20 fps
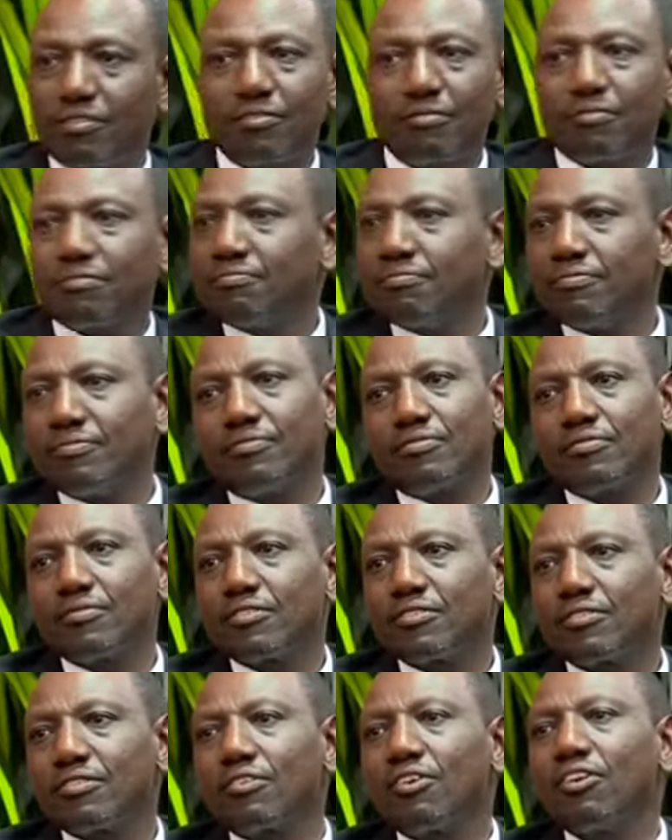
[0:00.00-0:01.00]
in your own
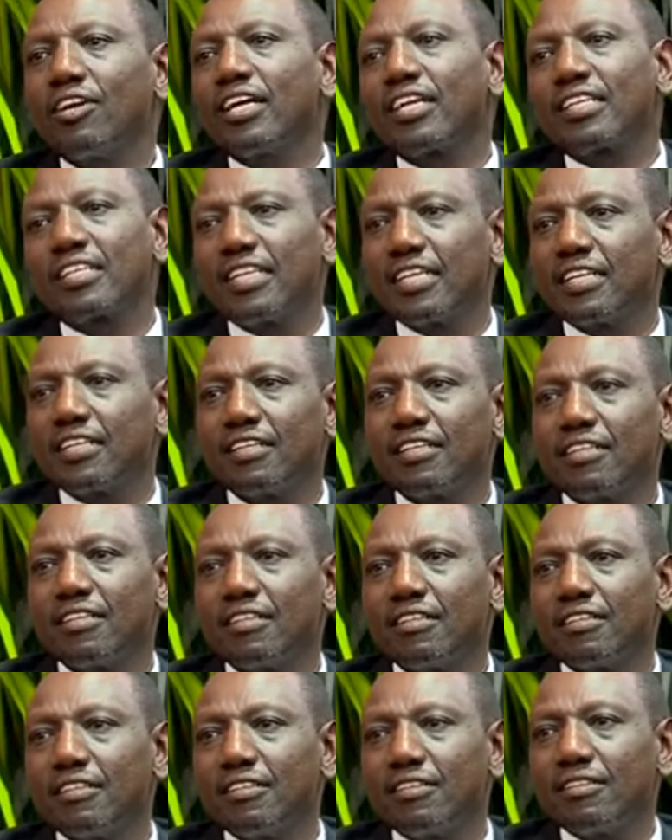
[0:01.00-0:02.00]
words. Correctly.
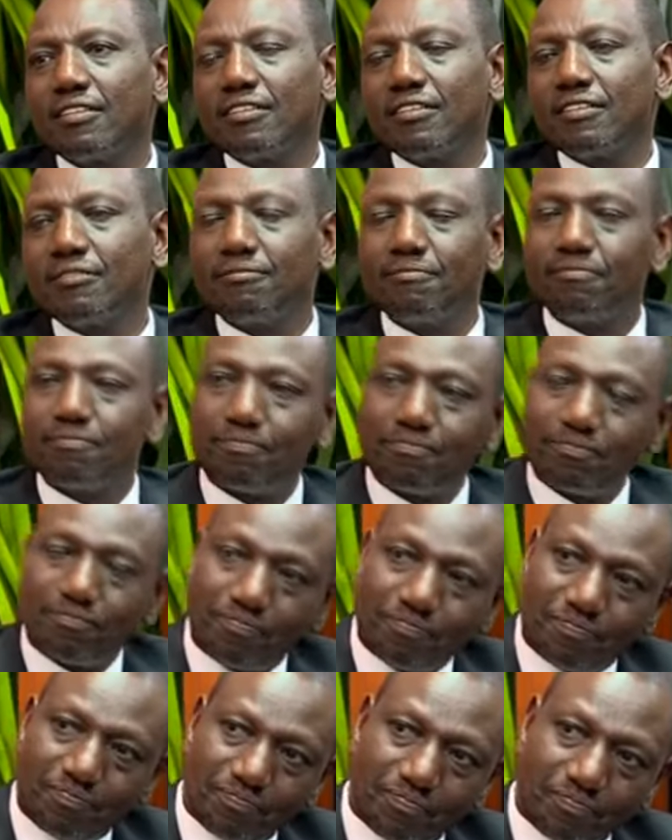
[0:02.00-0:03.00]
Suddenly, you want
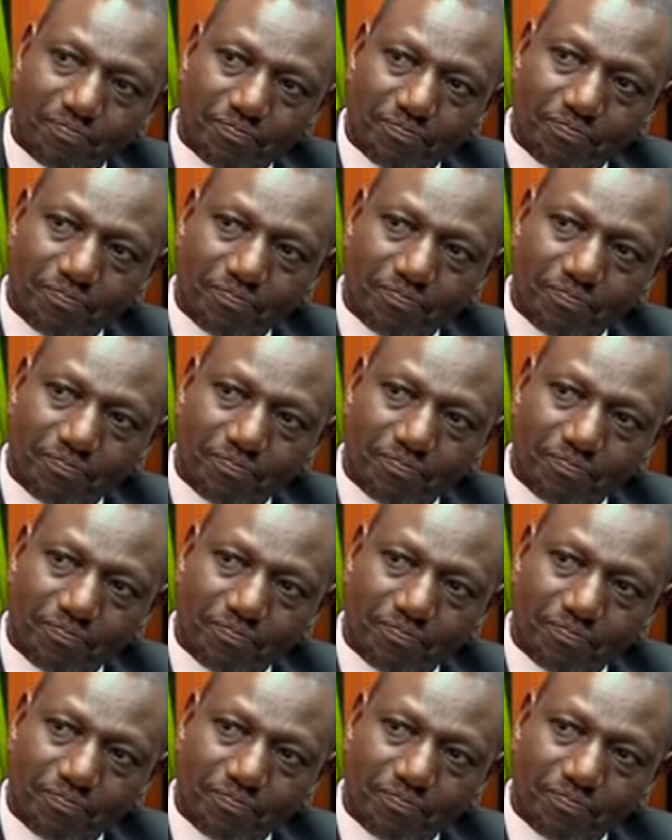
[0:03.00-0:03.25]
to join